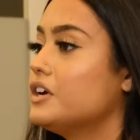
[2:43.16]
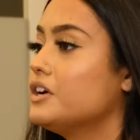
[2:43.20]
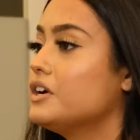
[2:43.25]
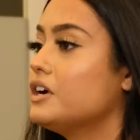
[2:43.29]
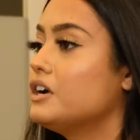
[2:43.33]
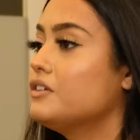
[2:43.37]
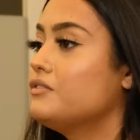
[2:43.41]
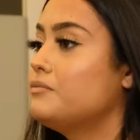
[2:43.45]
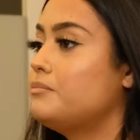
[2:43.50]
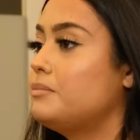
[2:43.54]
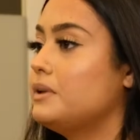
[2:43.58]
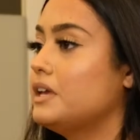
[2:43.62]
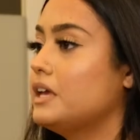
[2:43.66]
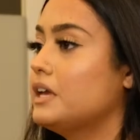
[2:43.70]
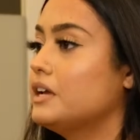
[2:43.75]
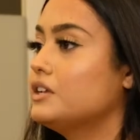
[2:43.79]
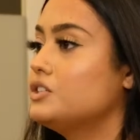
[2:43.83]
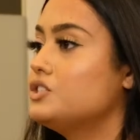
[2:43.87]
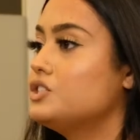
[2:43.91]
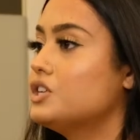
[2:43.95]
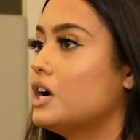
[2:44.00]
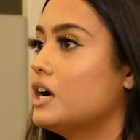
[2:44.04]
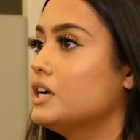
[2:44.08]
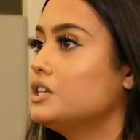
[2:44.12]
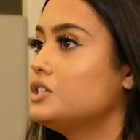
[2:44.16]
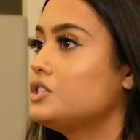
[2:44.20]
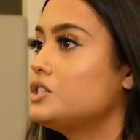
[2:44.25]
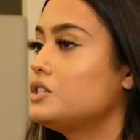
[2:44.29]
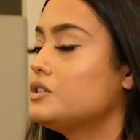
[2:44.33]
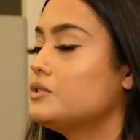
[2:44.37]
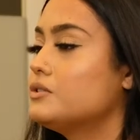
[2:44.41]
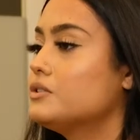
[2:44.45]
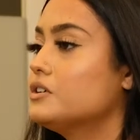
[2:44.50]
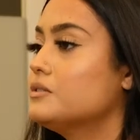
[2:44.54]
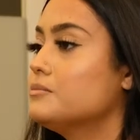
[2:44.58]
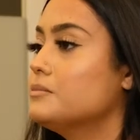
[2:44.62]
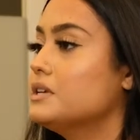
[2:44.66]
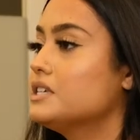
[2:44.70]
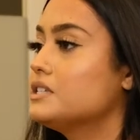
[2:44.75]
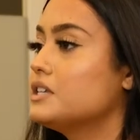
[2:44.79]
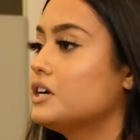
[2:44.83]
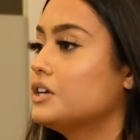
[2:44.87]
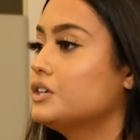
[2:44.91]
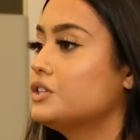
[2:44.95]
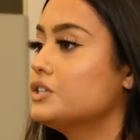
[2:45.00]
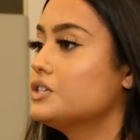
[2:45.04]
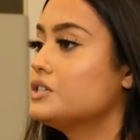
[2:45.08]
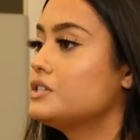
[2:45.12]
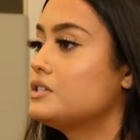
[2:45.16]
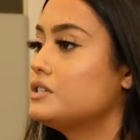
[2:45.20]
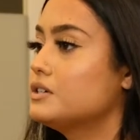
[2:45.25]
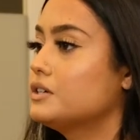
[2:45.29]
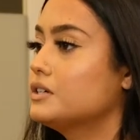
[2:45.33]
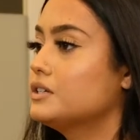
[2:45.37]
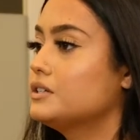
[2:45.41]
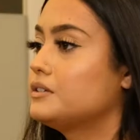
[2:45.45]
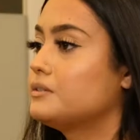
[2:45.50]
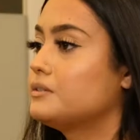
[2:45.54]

of being judged or misunderstood.